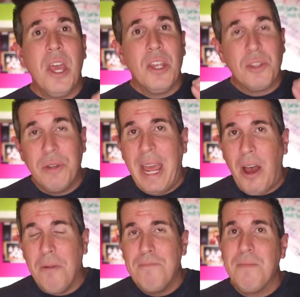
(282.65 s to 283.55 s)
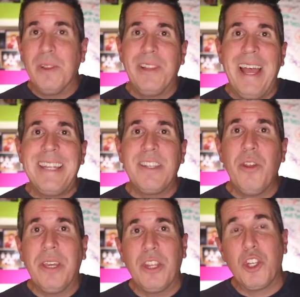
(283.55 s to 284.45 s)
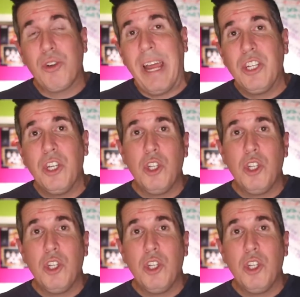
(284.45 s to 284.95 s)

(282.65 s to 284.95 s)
So now, let's look at the strategies